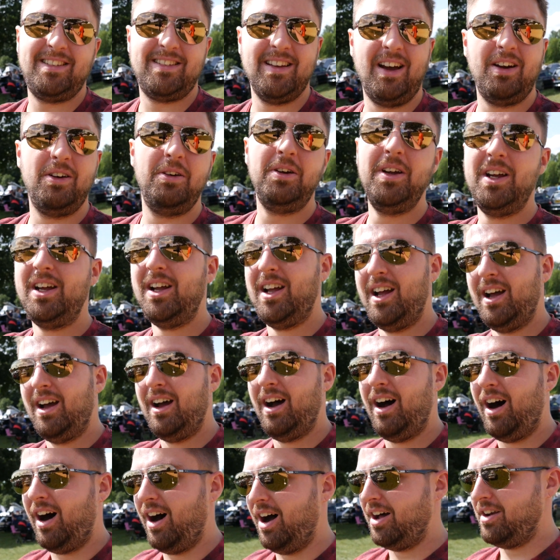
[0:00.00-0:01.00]
So
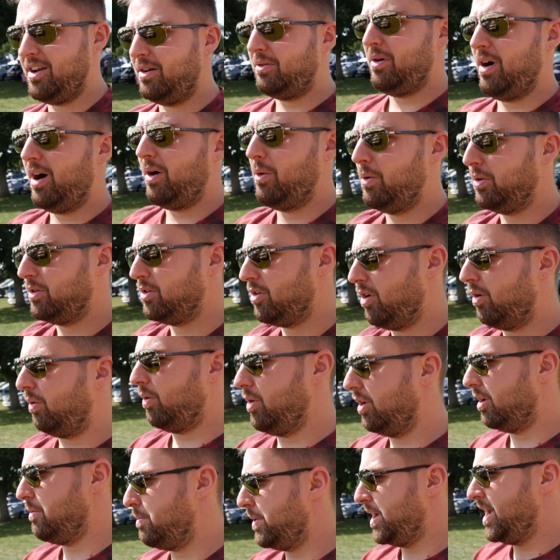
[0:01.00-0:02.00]
I would not
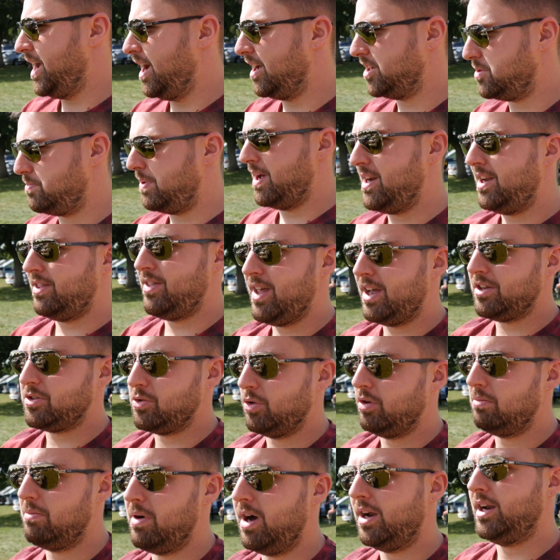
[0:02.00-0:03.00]
want to be spending that
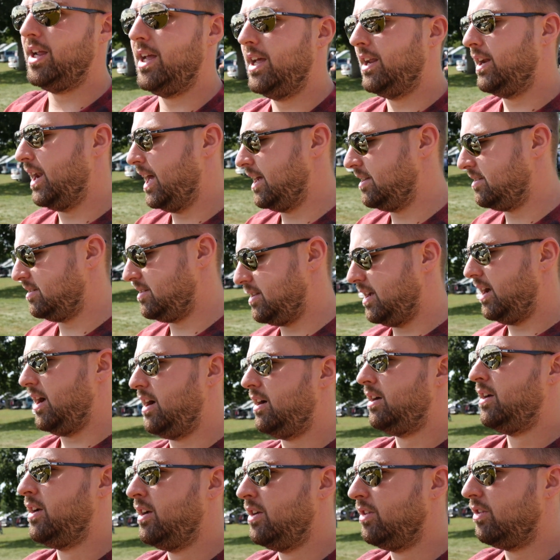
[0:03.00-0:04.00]
sort of money unless the
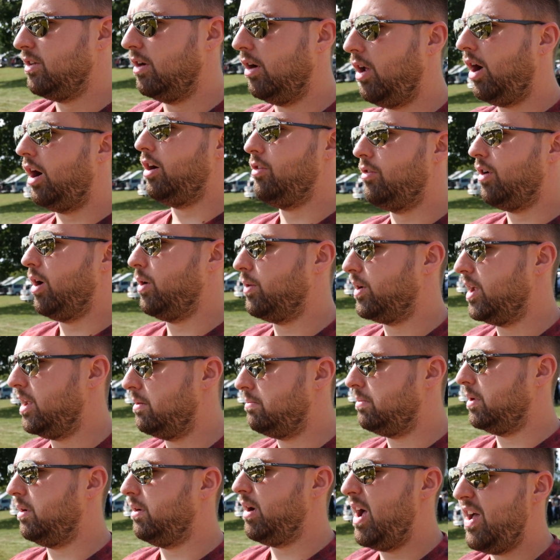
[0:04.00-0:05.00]
lotto rolled
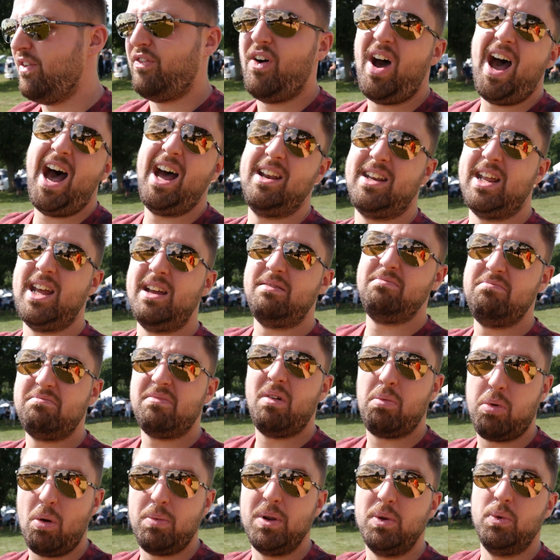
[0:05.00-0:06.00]
in. But if I had it,
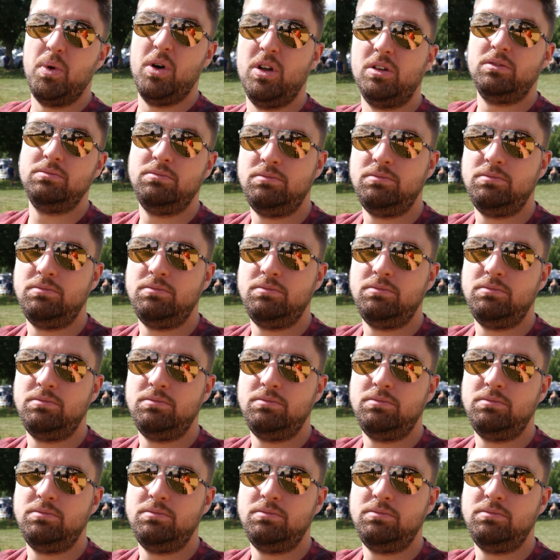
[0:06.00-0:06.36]
I probably would.